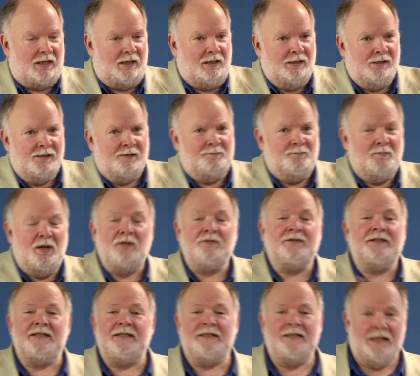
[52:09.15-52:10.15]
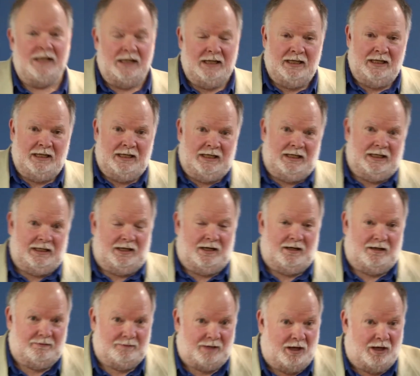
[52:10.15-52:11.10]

uh, multi uh,